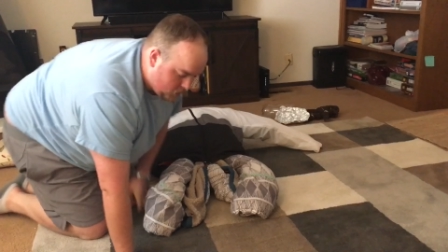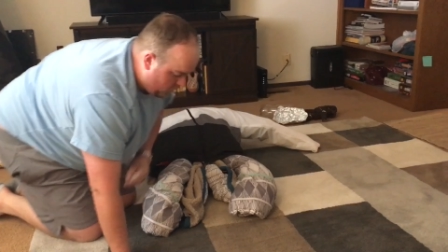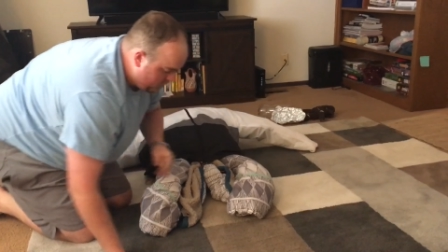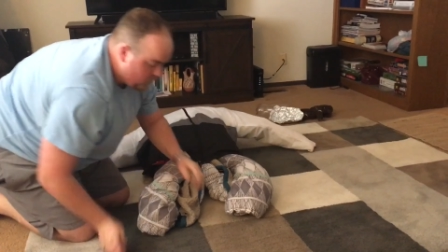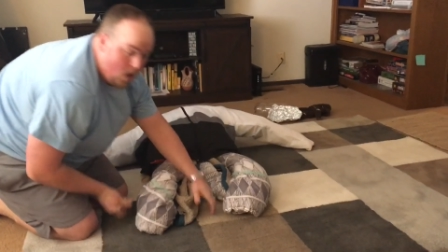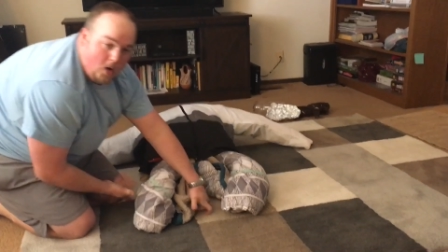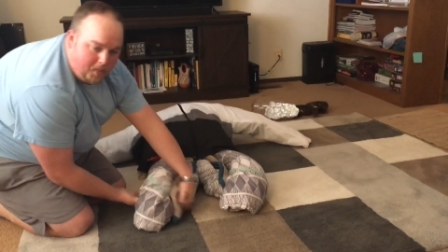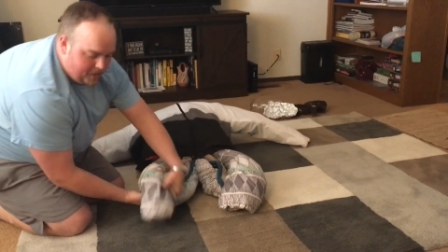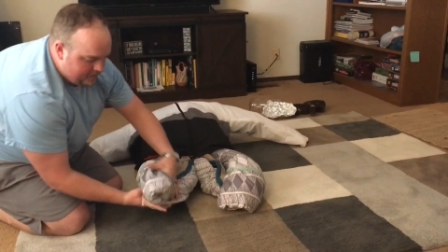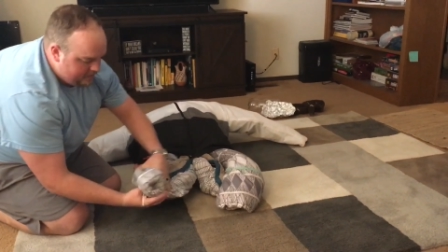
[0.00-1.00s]
or rope,
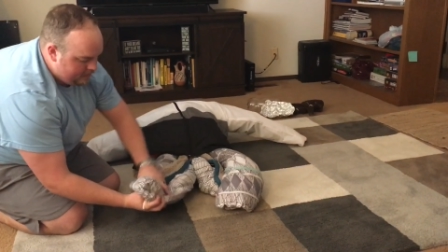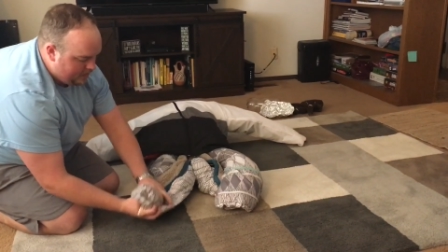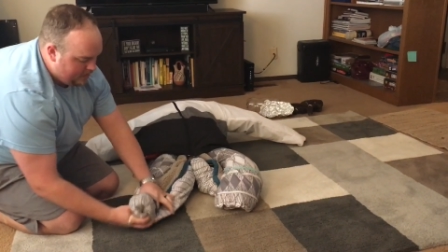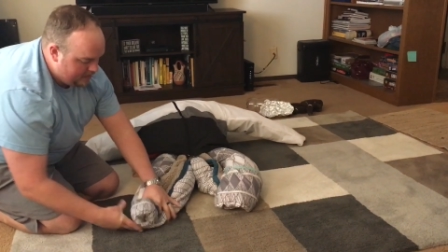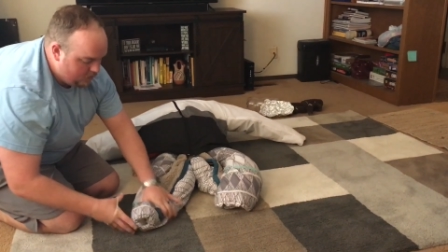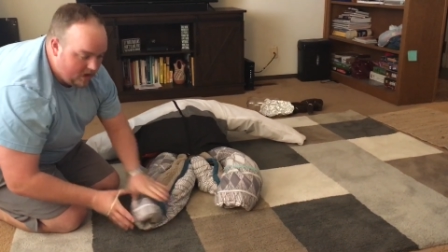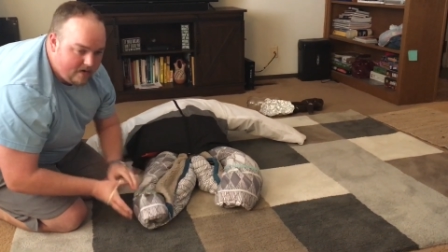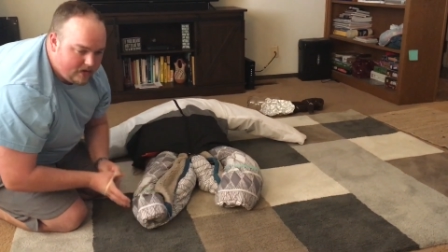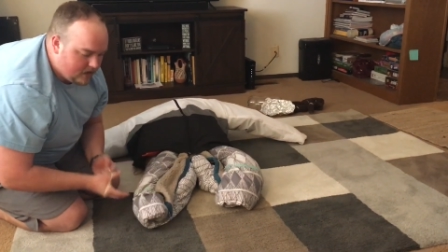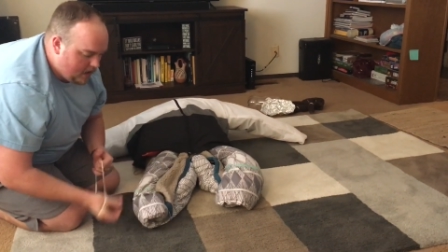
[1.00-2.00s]
uh,
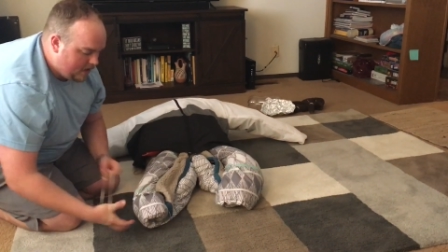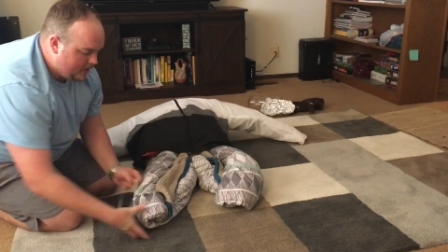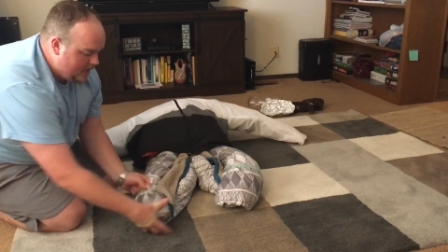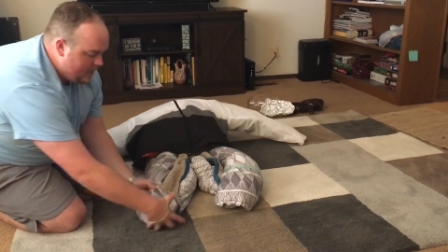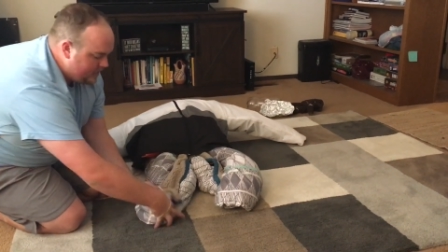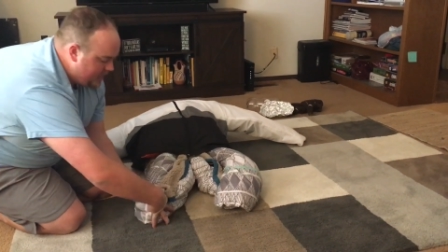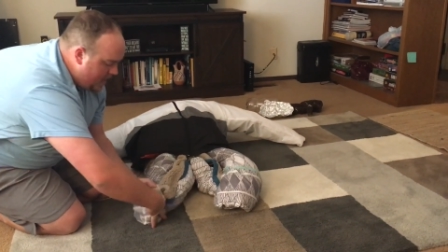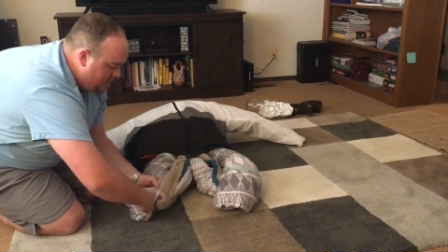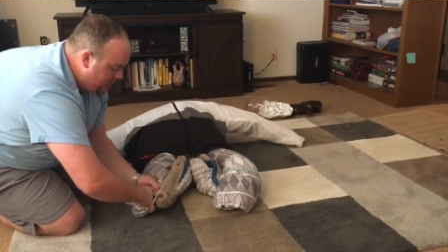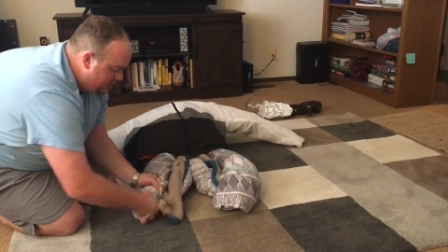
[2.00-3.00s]
whatever you got on hand,
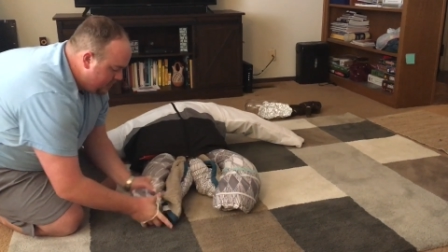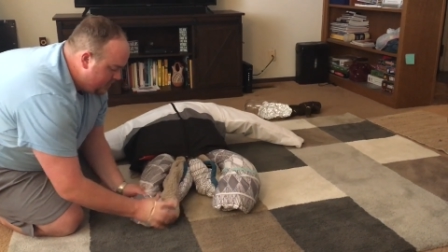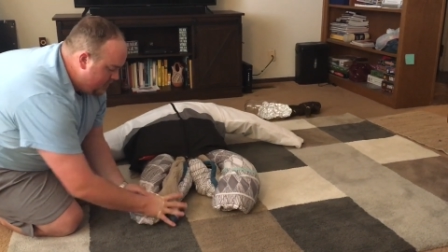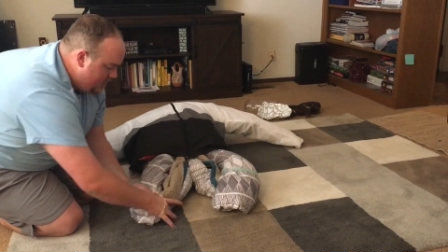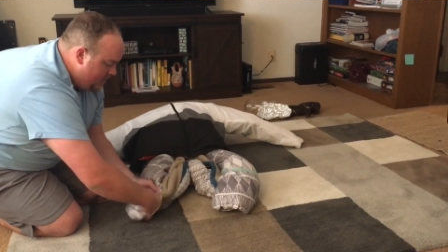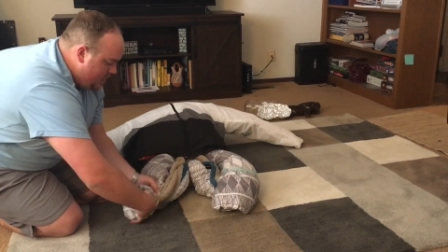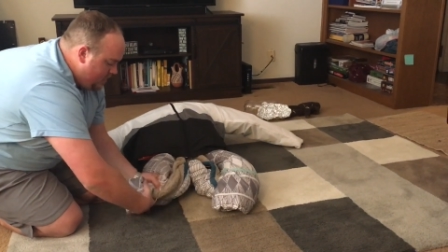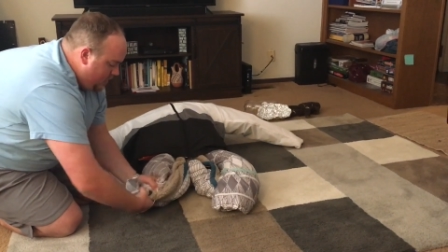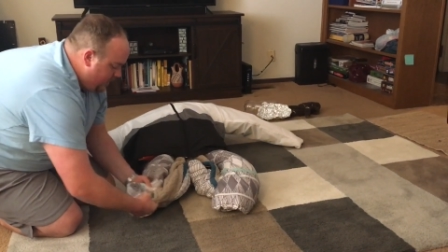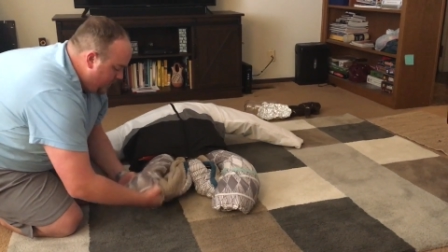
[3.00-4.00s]
tape.
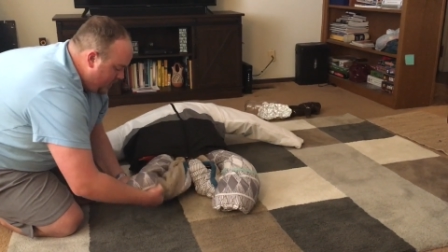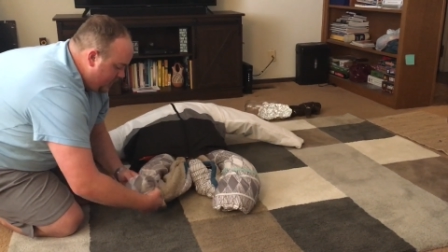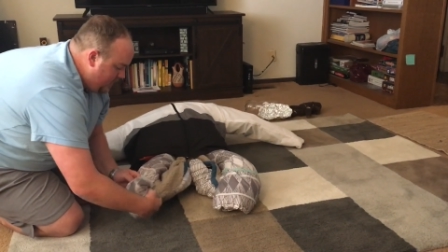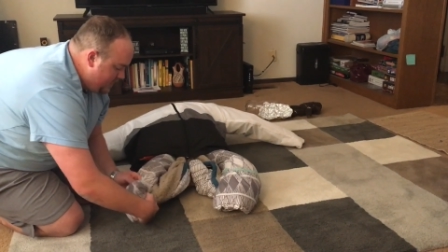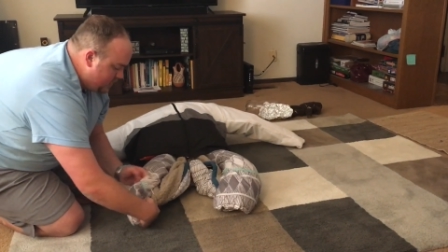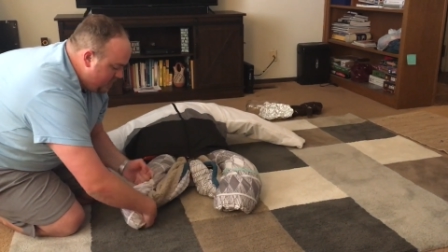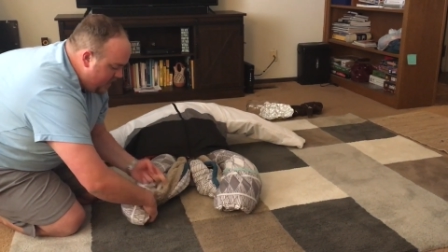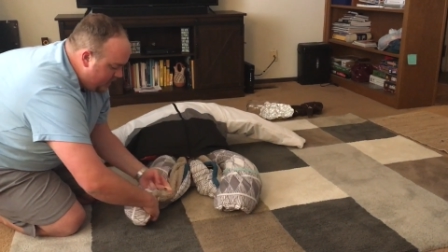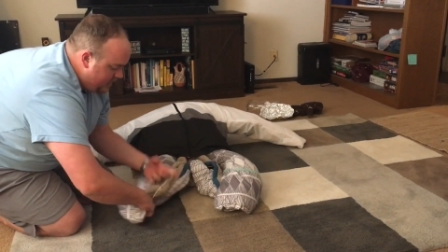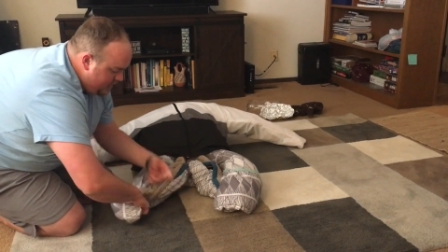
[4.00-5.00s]
You know, if you're gonna leave this
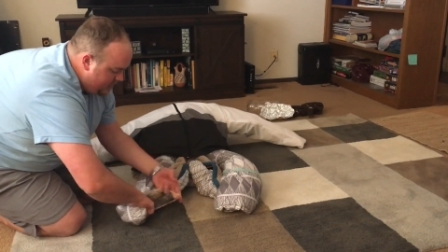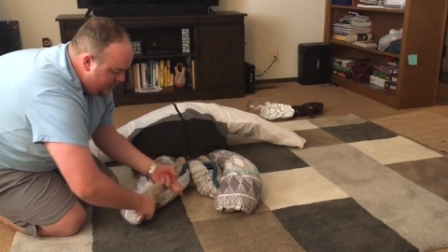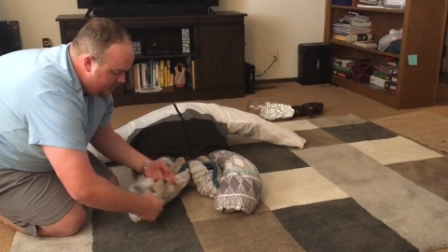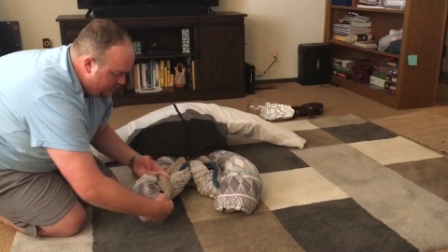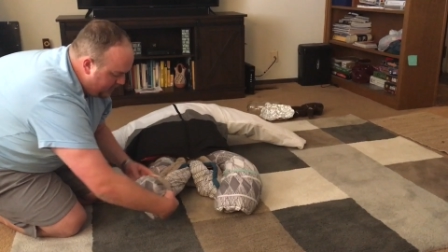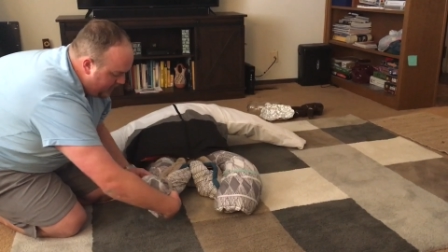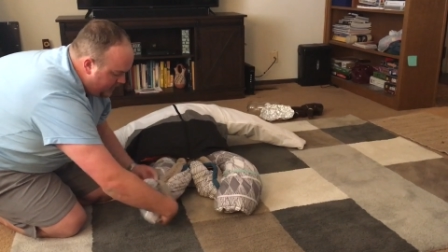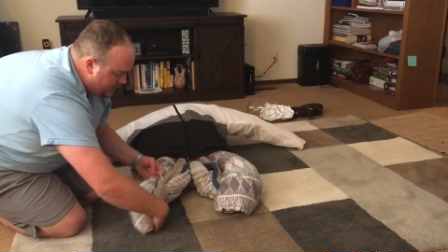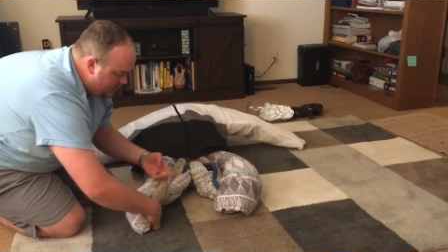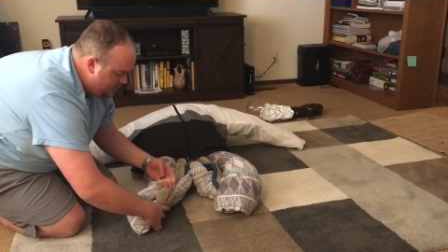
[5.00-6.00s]
mannequin in
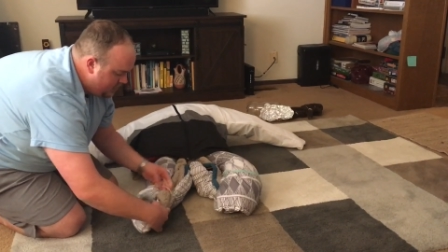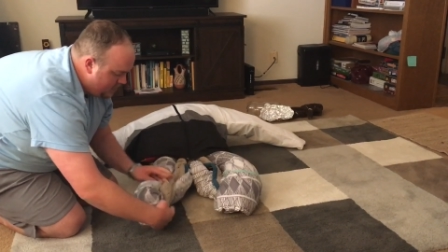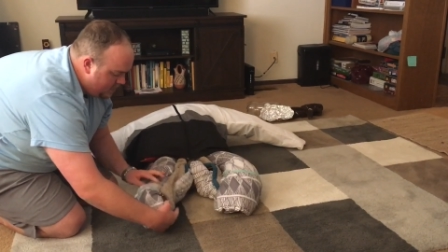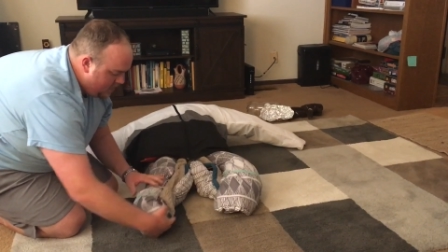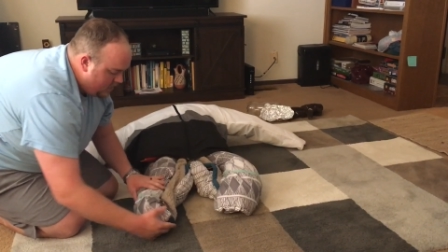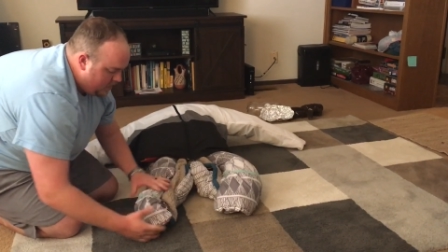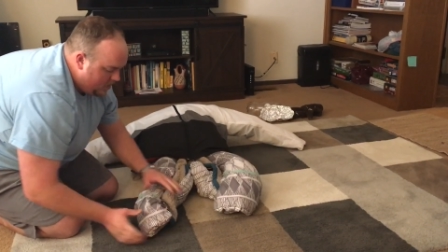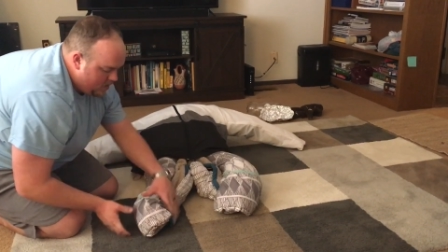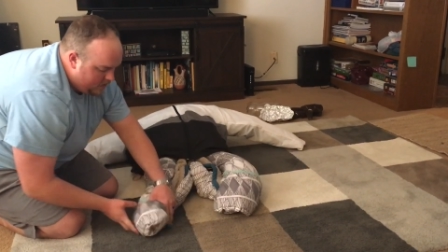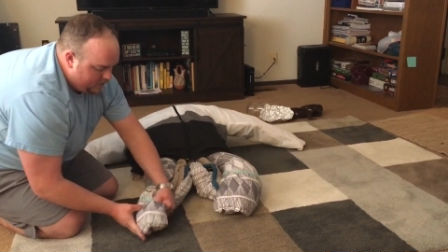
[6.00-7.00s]
place
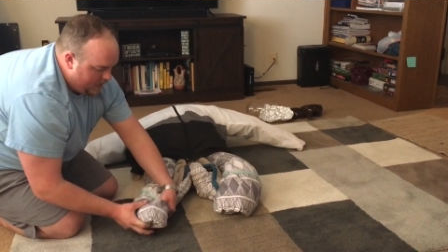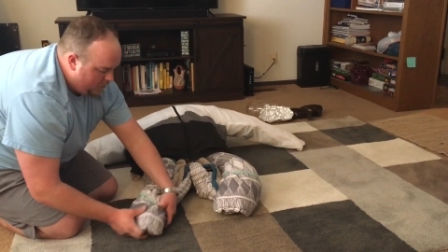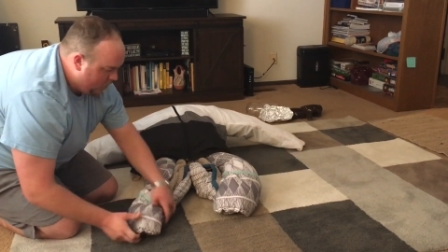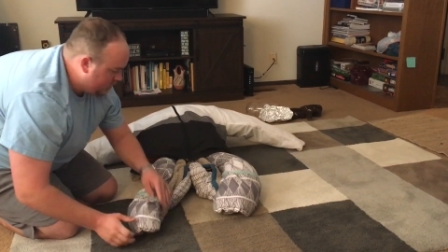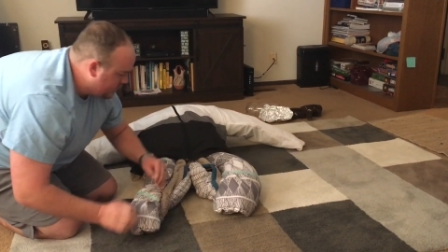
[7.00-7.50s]
longer, that works